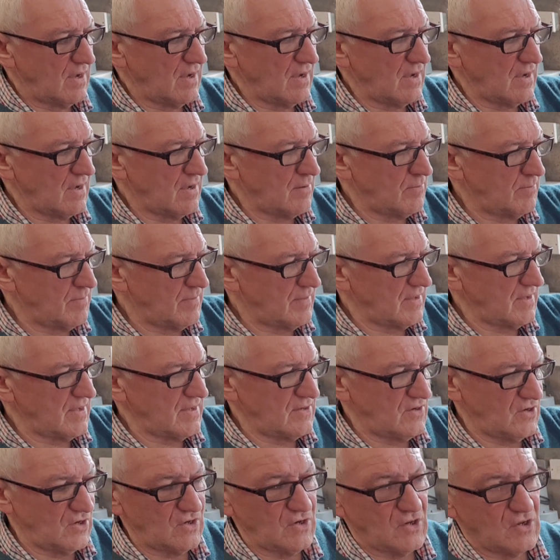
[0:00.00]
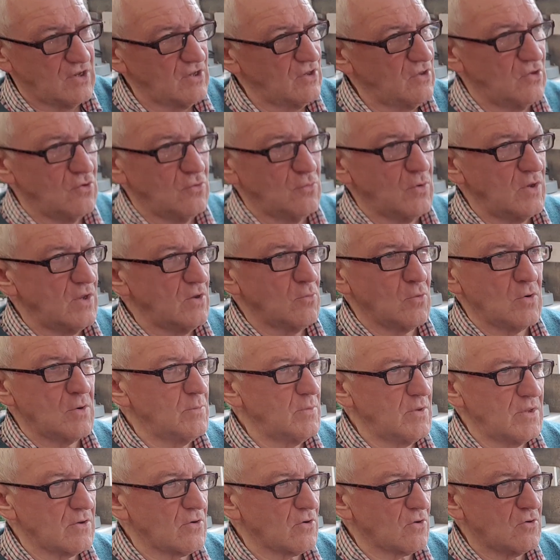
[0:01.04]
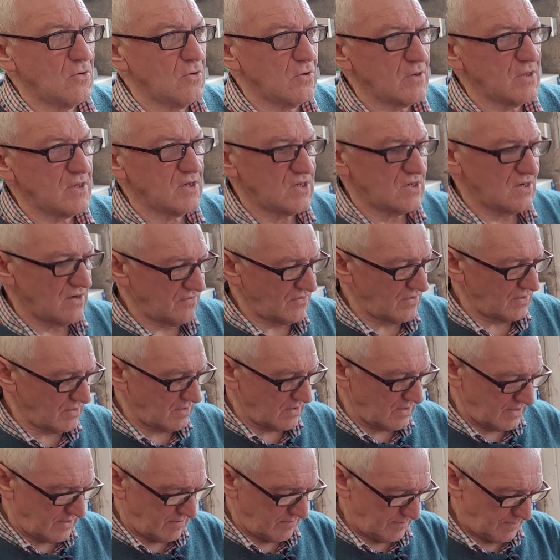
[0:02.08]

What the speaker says: And then you can do what you want with your recordings after that.